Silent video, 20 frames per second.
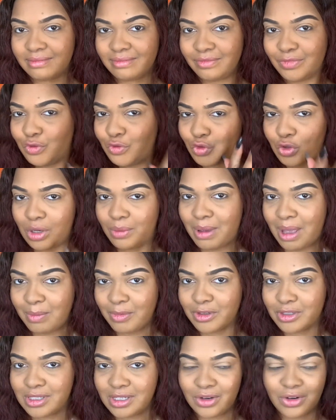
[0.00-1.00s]
Fruity
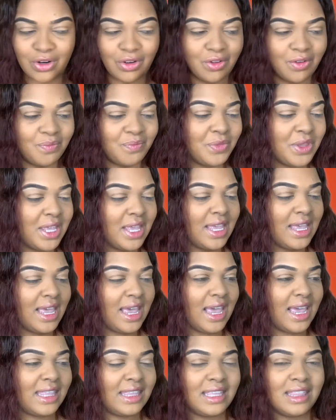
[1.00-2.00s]
Pebbles cereal.
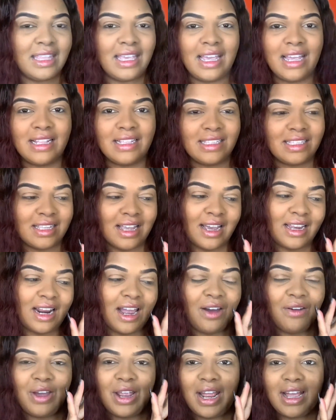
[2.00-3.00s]
And then the inside,
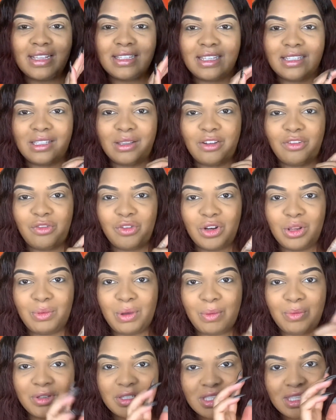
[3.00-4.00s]
how it has like the Fruity
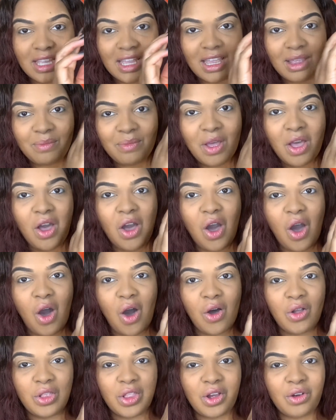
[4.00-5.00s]
Pebbles theme
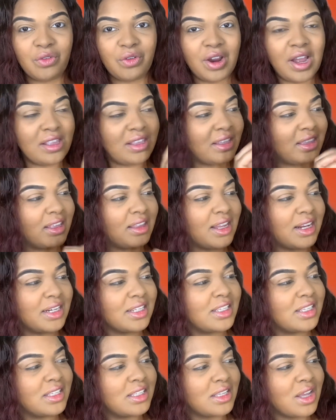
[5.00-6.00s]
all over. I think that
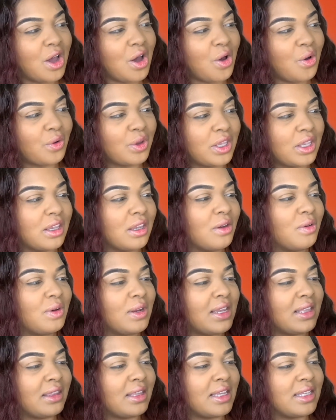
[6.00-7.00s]
is so cute.
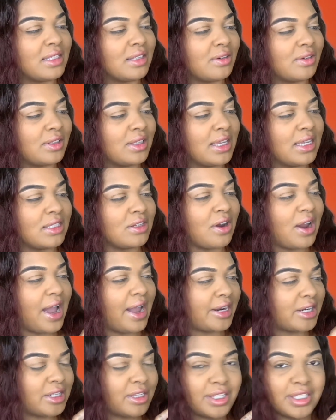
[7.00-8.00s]
And these little things are
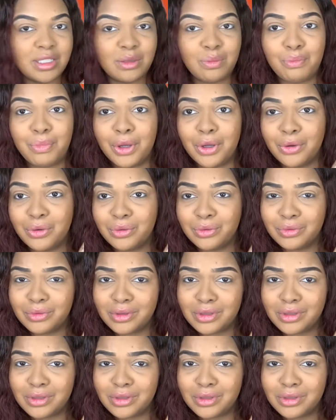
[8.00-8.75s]
actually spoons.